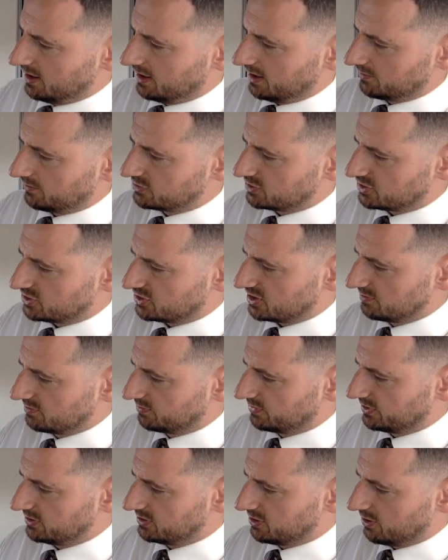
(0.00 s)
and I'm just
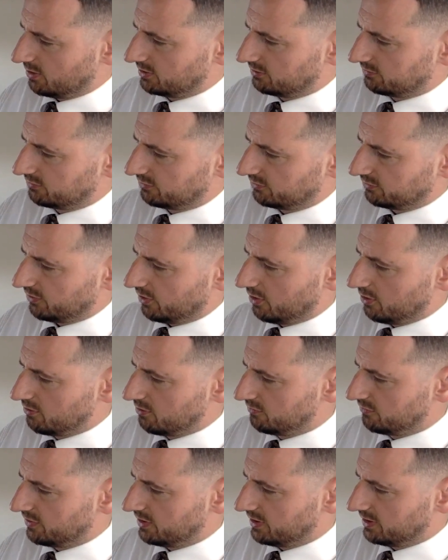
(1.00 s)
simply going
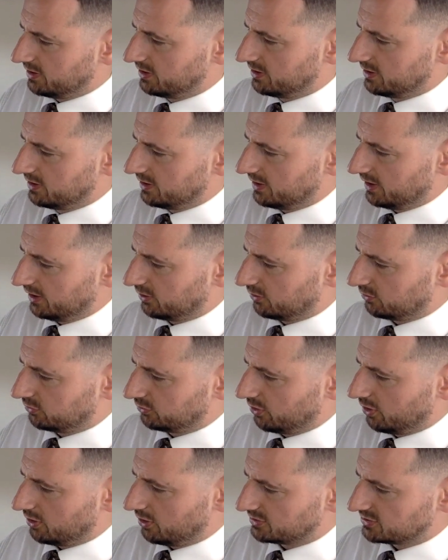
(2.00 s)
over,
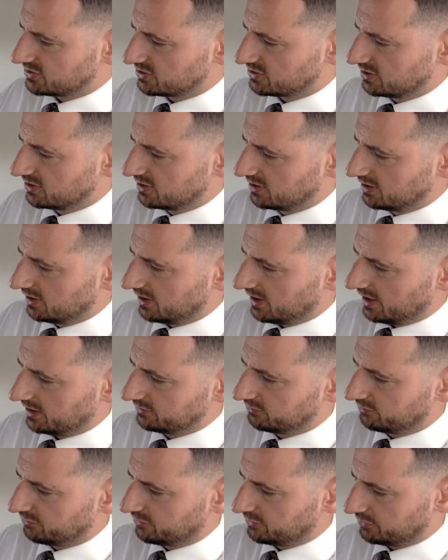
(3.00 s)
across,
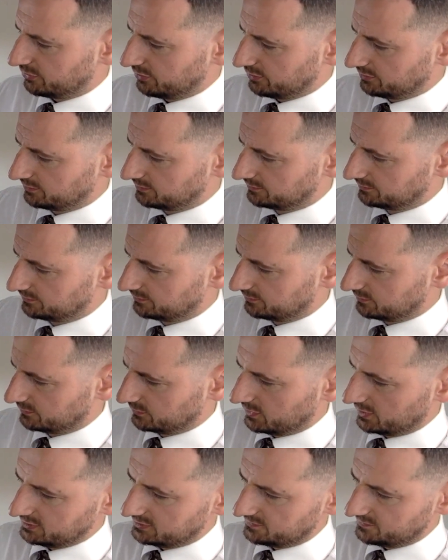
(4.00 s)
and through,
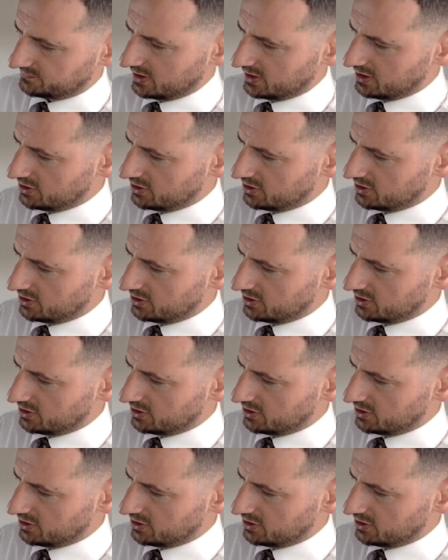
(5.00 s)
right?